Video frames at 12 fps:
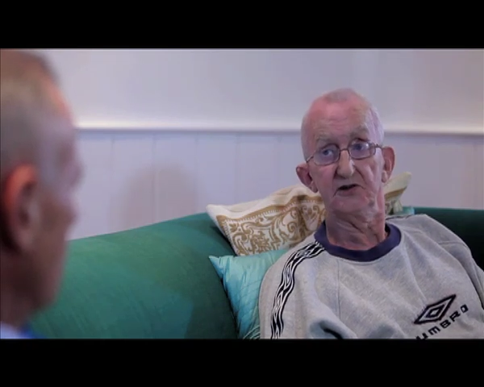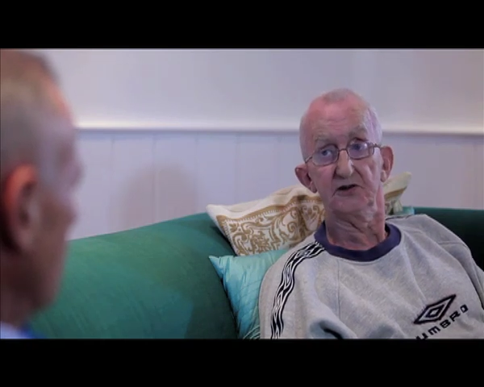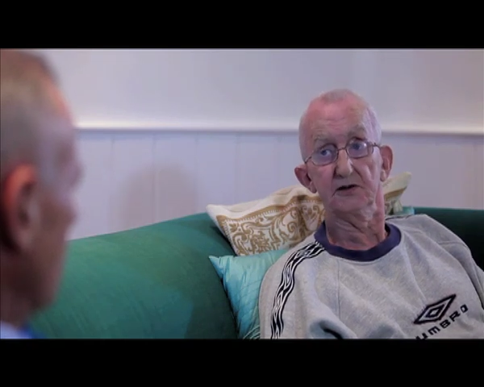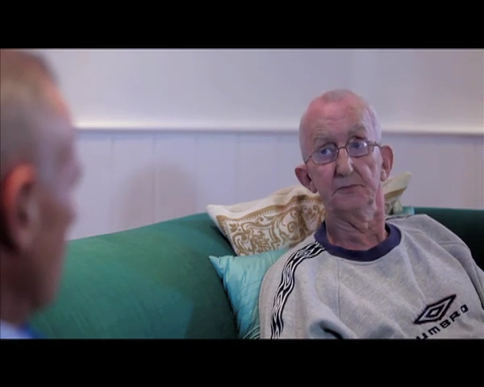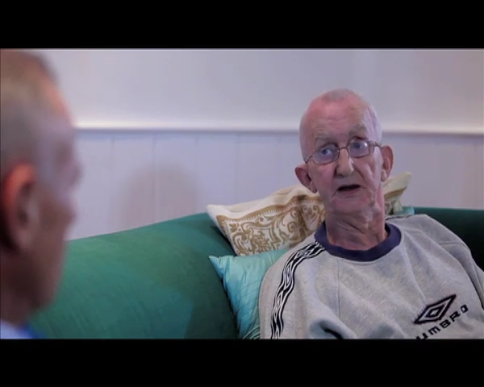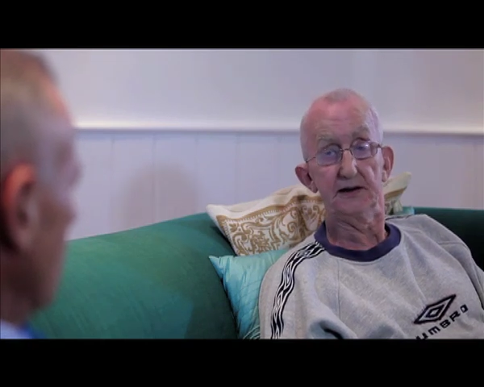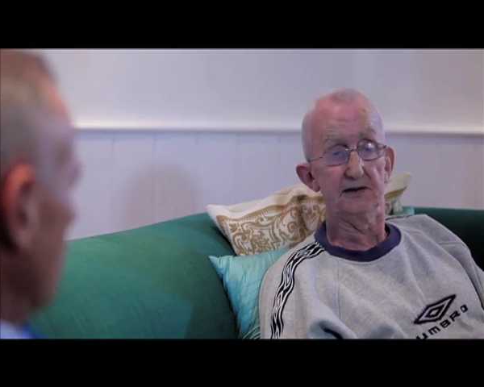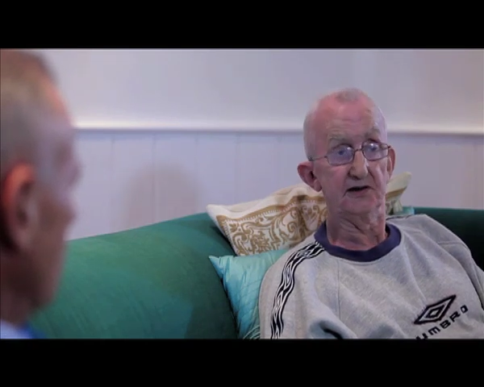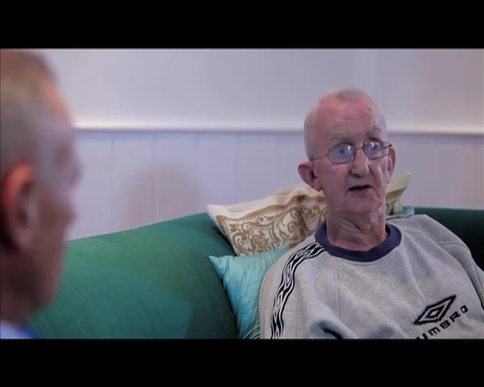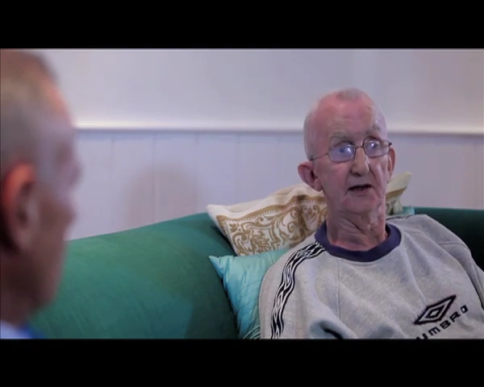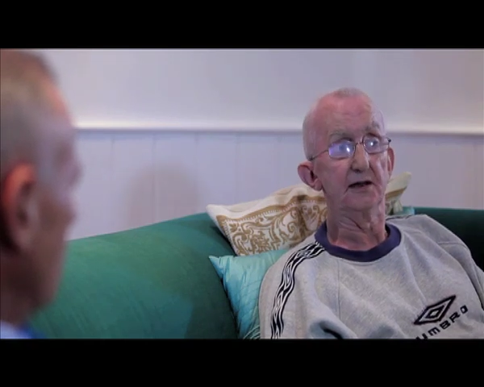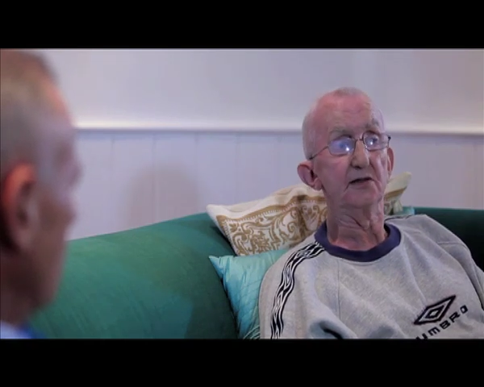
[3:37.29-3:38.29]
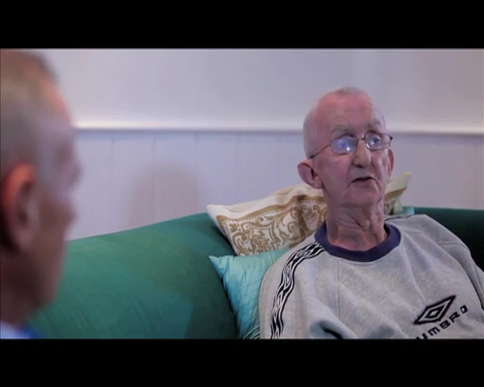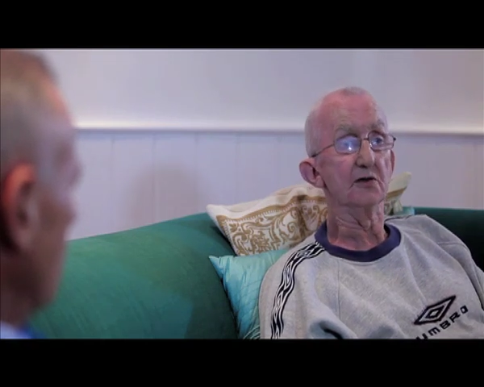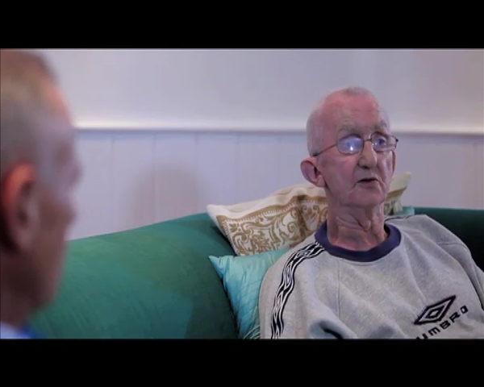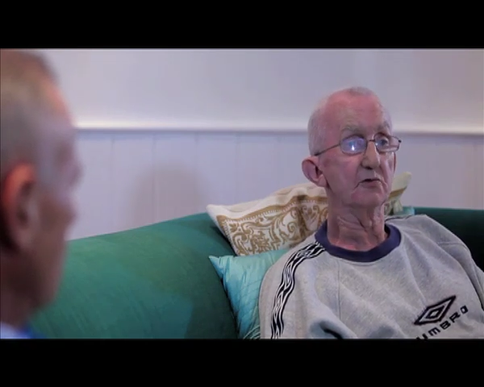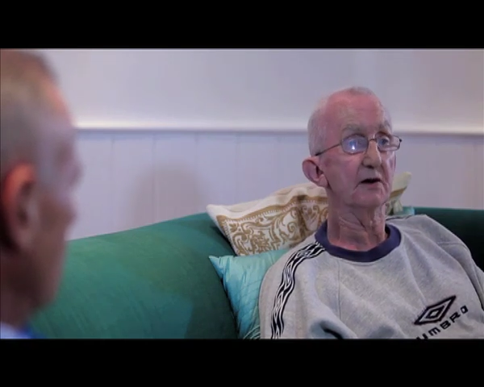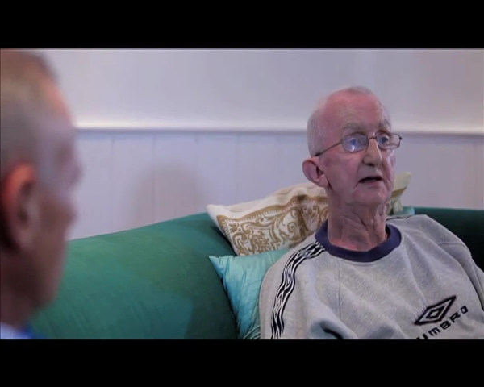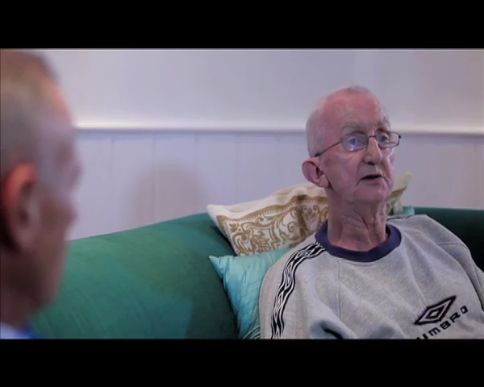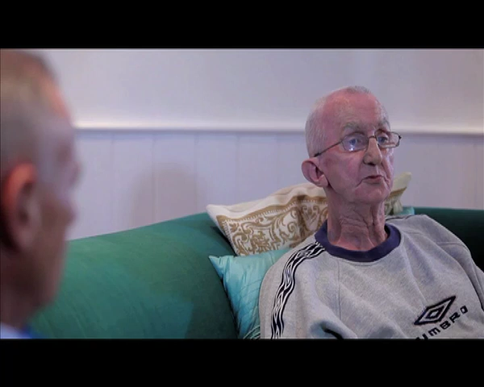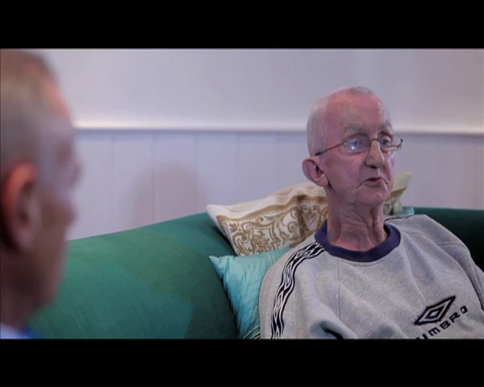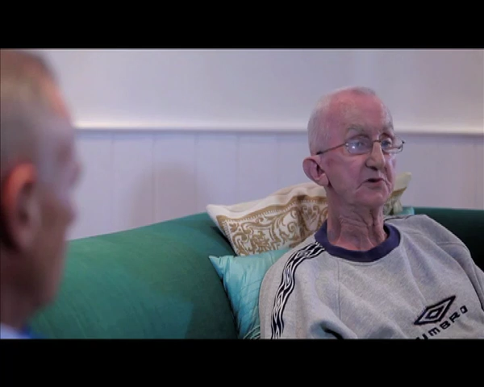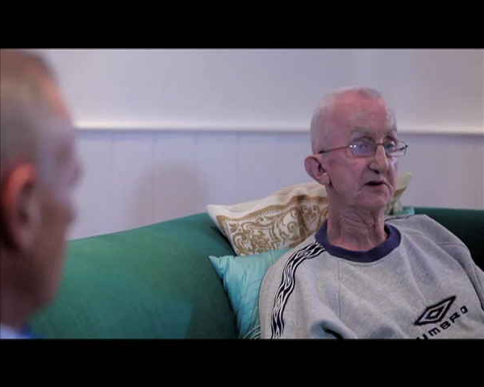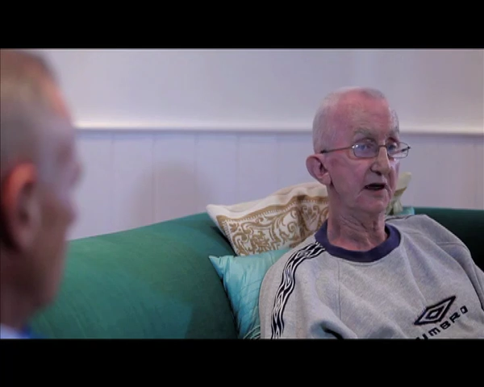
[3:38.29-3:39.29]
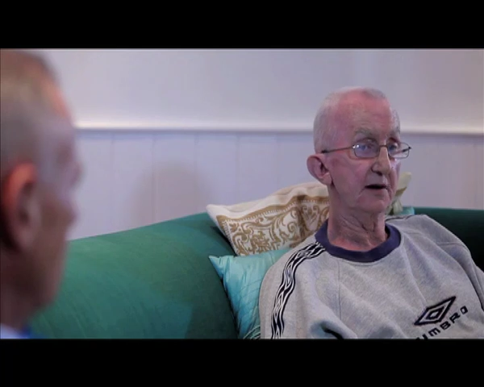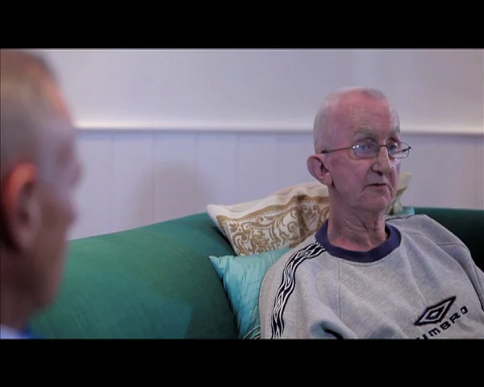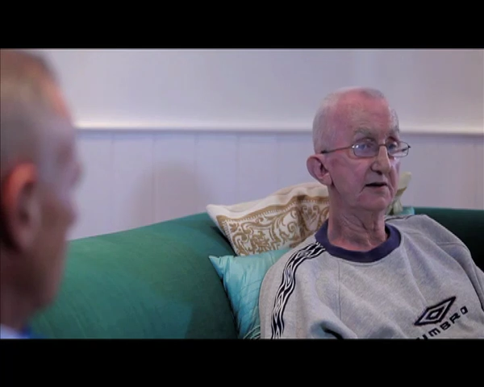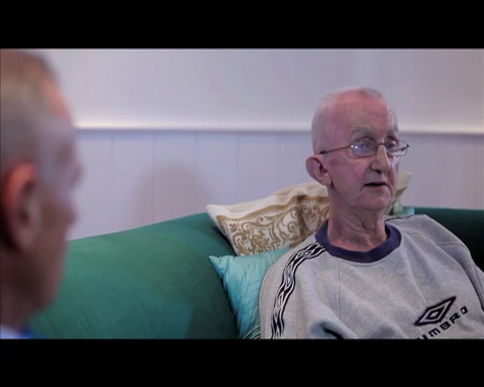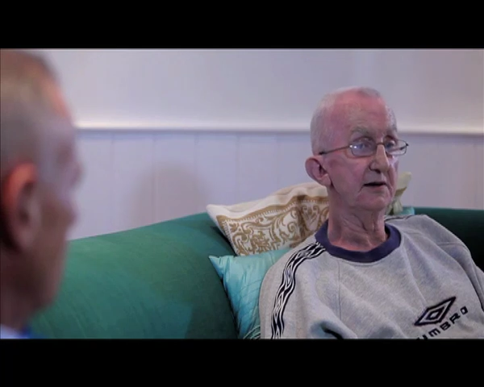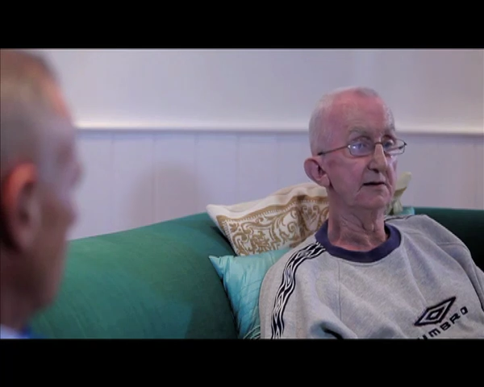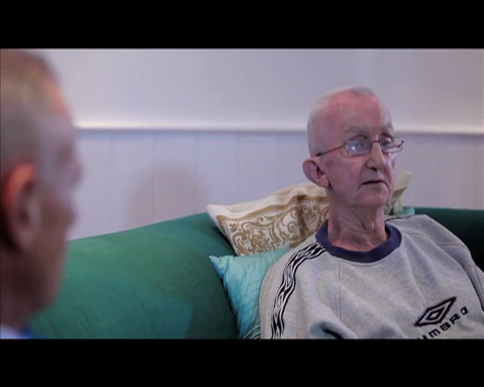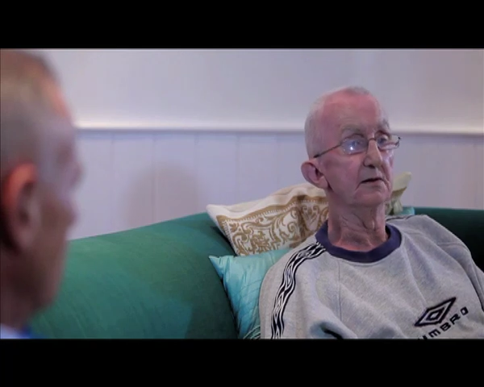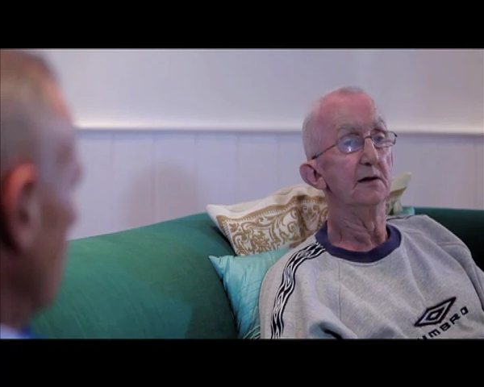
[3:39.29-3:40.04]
maintained that the raid was carried out